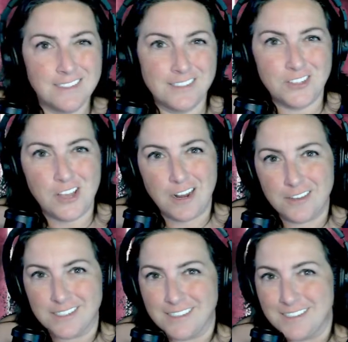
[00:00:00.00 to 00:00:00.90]
Shout out
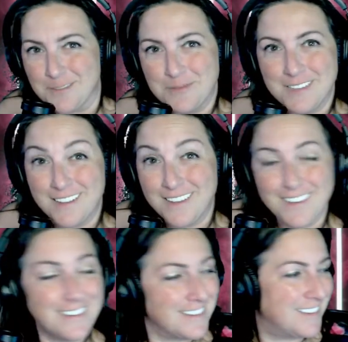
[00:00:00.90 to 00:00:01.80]
to them. Hi.
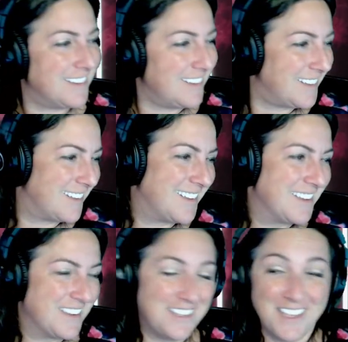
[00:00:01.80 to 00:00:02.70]

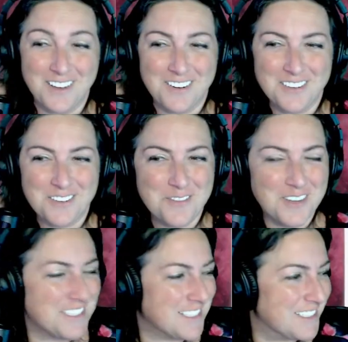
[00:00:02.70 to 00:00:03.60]
They aren't going to
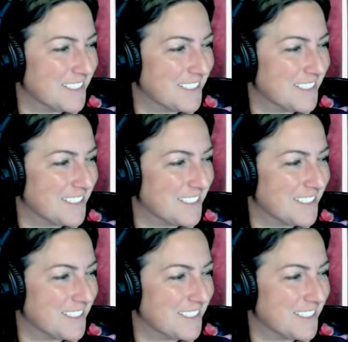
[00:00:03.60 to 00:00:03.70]
watch this.